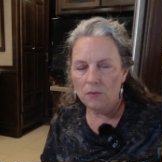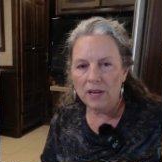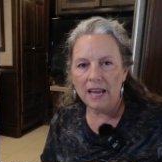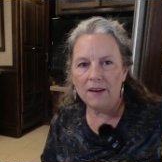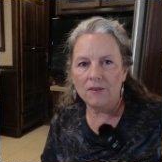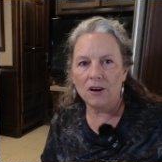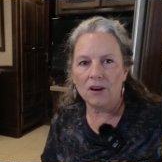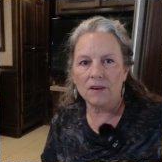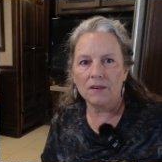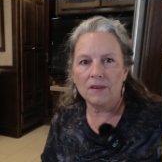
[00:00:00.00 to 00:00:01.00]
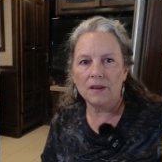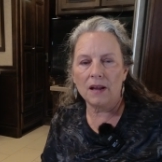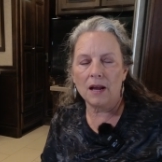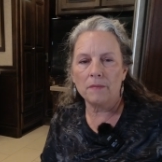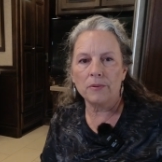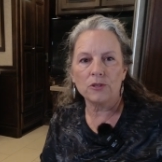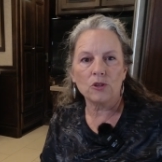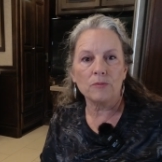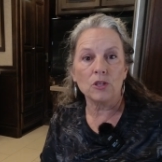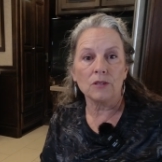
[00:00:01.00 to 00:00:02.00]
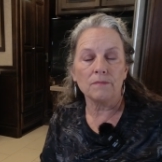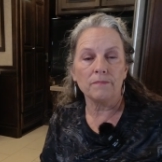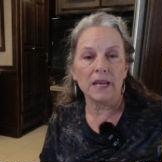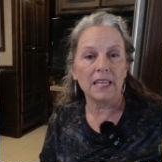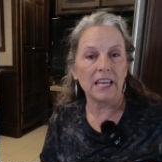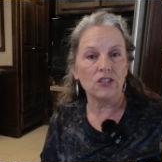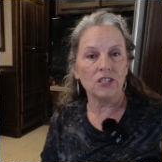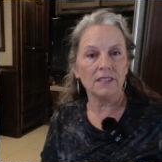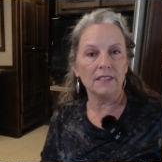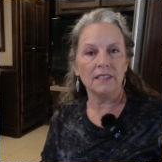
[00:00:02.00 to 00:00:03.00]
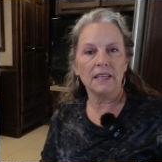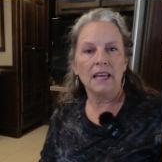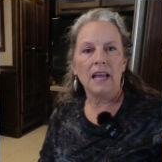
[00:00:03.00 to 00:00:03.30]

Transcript: We have our prescription medications